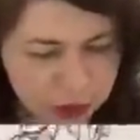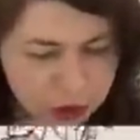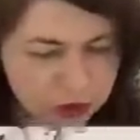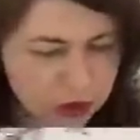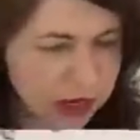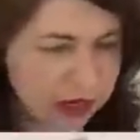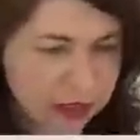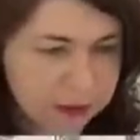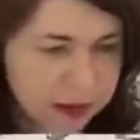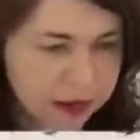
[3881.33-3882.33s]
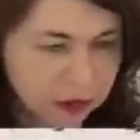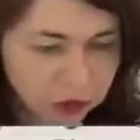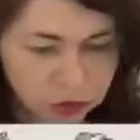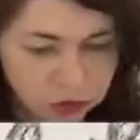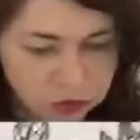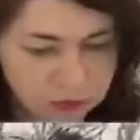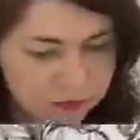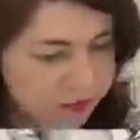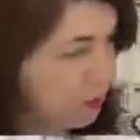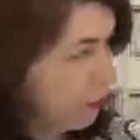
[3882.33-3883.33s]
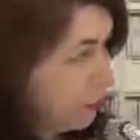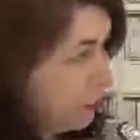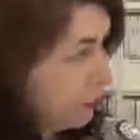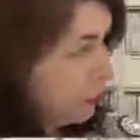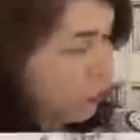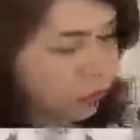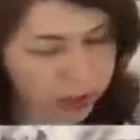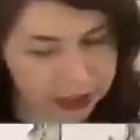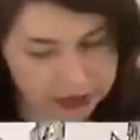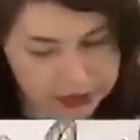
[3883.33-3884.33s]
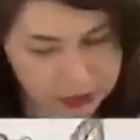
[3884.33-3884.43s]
belong to any bundle. No. Or any